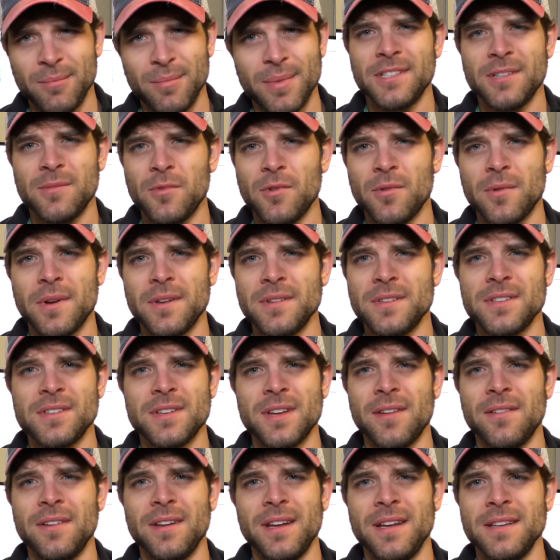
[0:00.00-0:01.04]
somewhere around
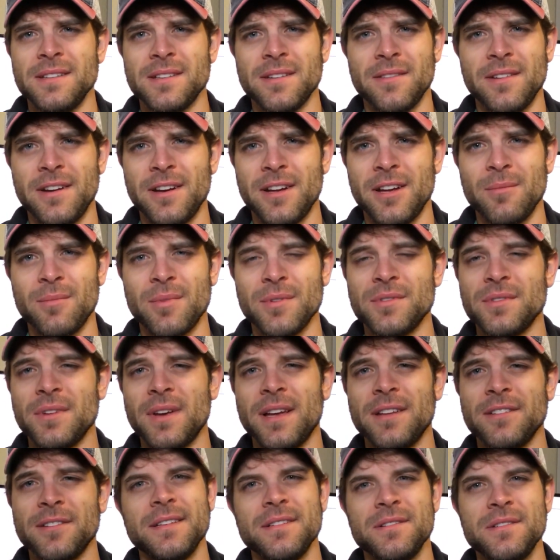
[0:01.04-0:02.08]
78 79
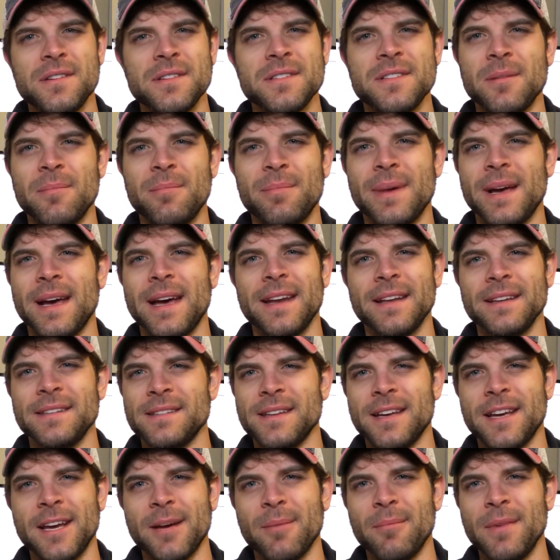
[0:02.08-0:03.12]
percent it's just a bad
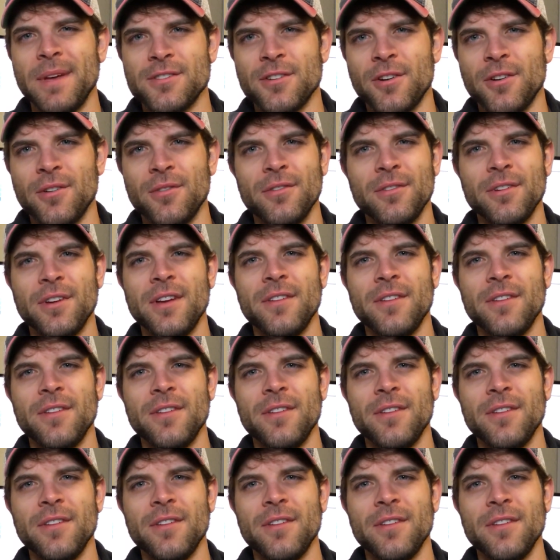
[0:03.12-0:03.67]
exam so